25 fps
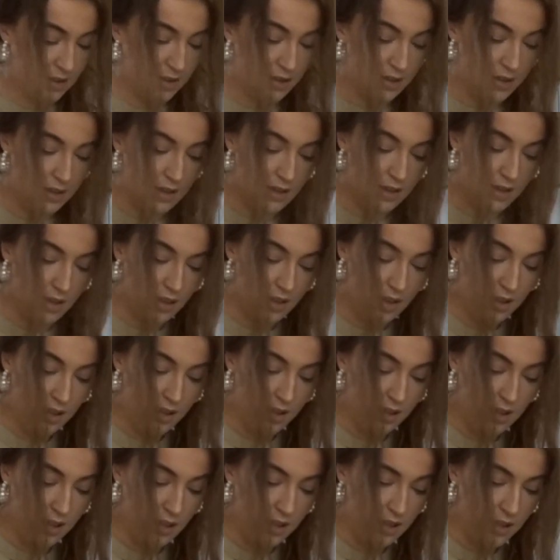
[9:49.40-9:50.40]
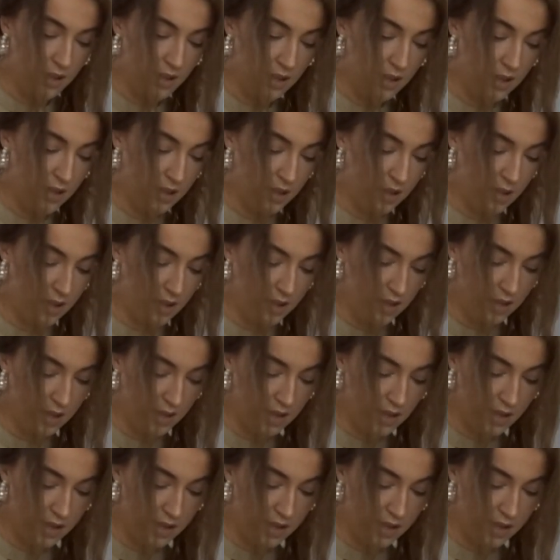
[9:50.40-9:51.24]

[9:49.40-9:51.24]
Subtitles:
No one is speaking in this clip.